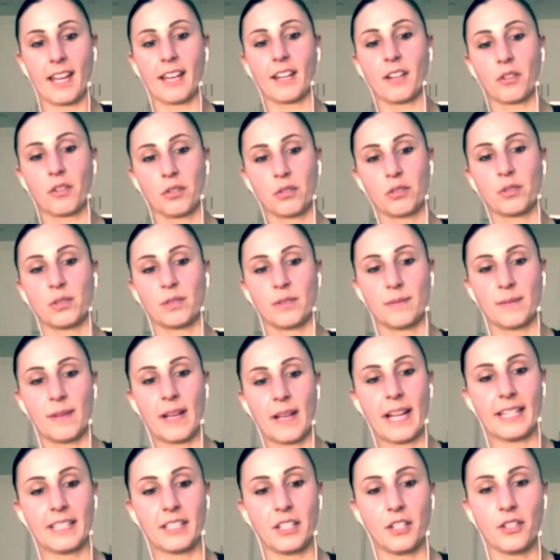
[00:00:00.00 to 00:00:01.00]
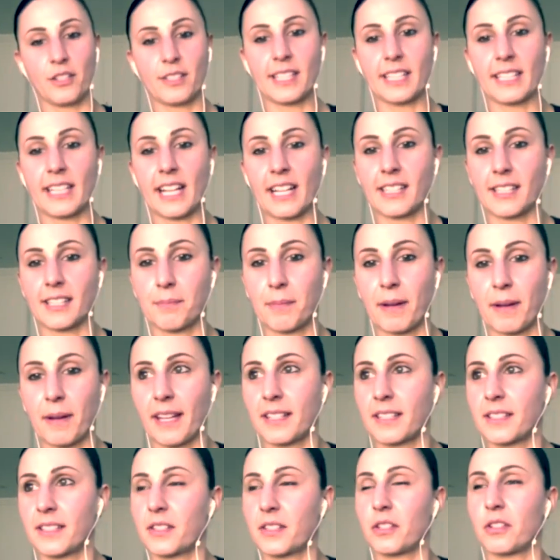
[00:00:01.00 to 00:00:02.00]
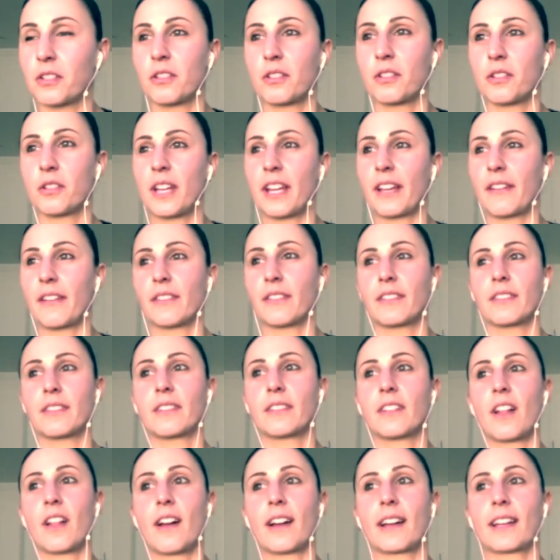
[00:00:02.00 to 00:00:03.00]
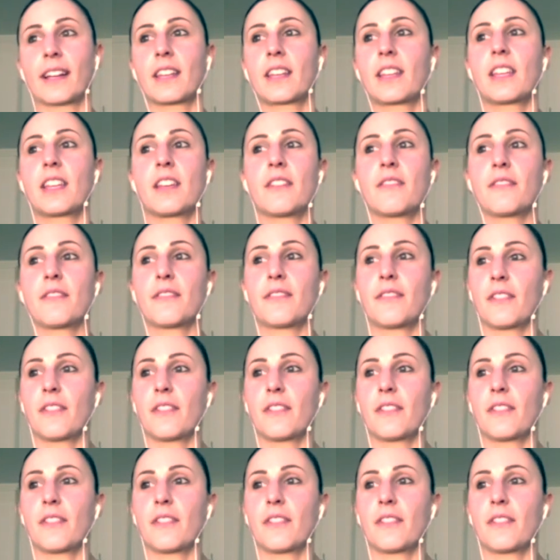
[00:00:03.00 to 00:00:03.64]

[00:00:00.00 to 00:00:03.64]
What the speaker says: Cool. And using that space to even like give